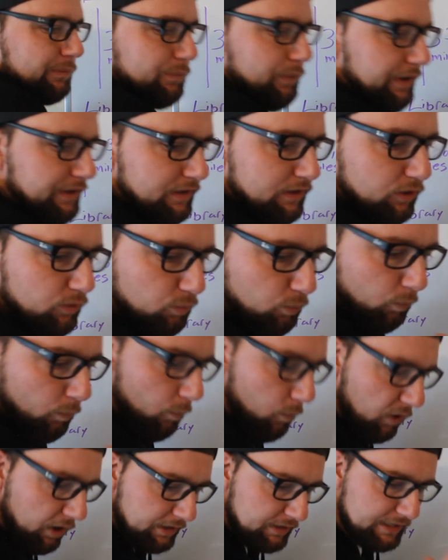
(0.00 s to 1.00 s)

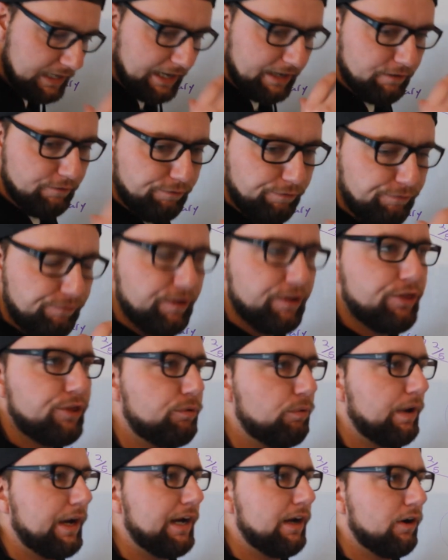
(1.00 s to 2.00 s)
What kind of fifth
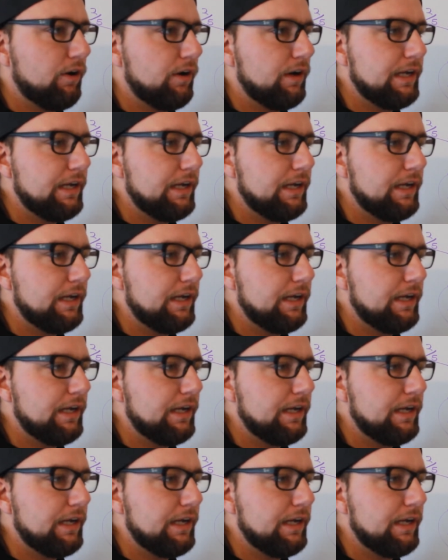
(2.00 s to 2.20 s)
grader